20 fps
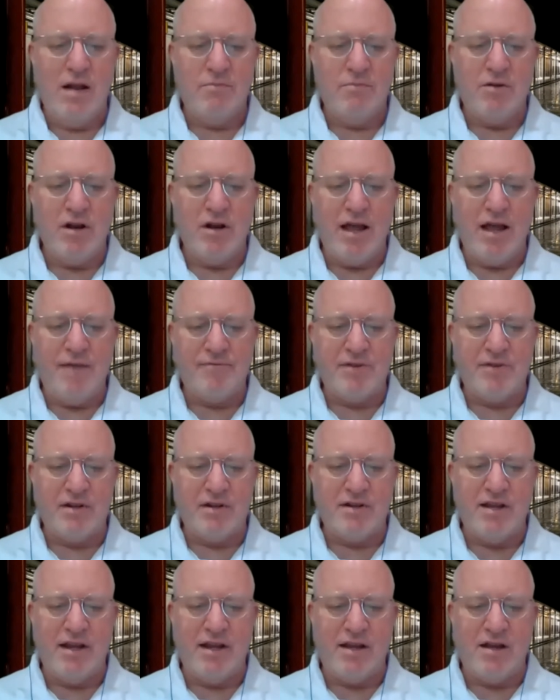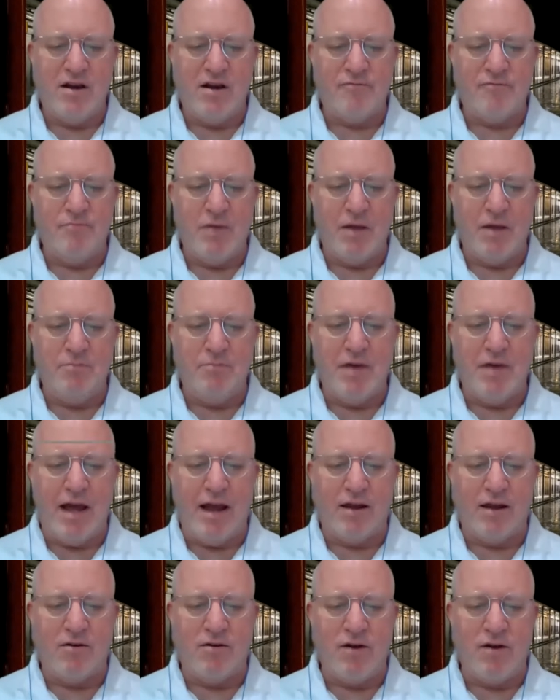Then I have to take off my
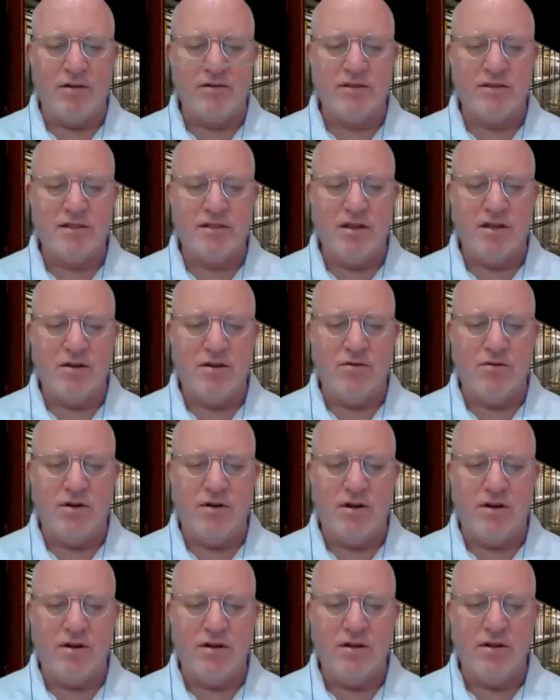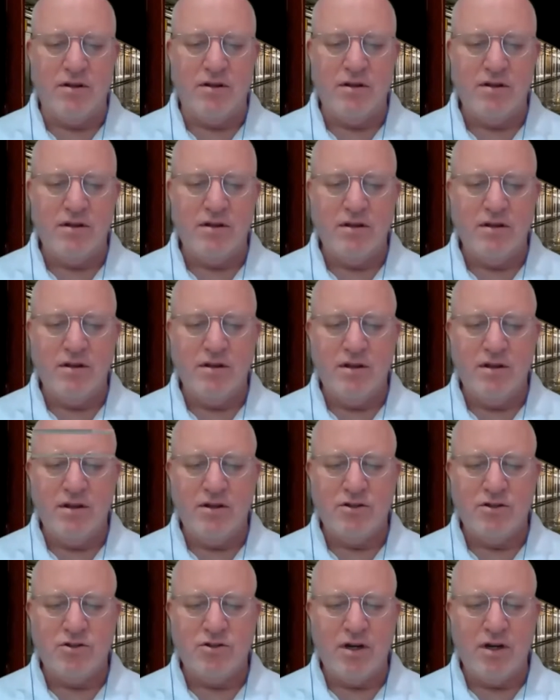background, so uh,
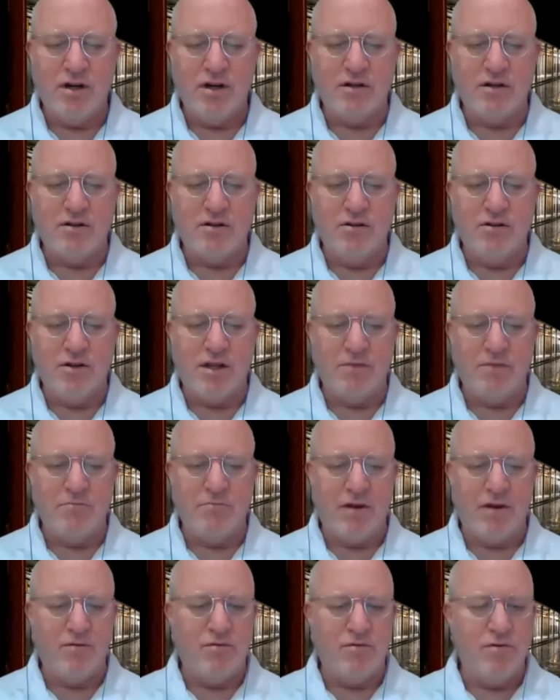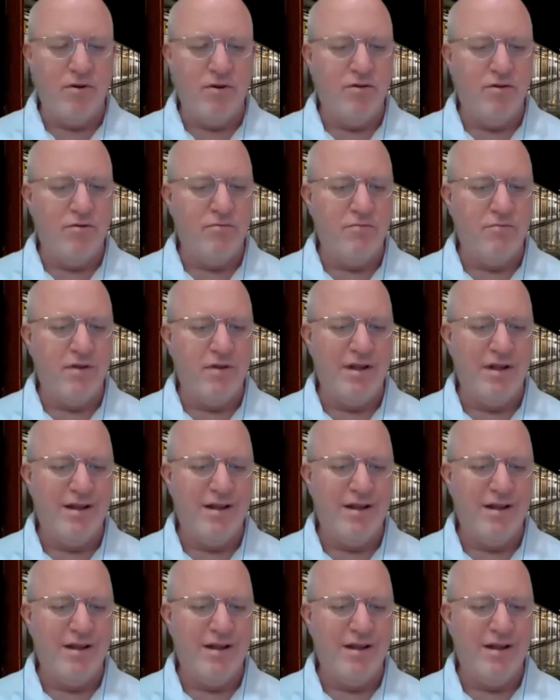try not to look at my room.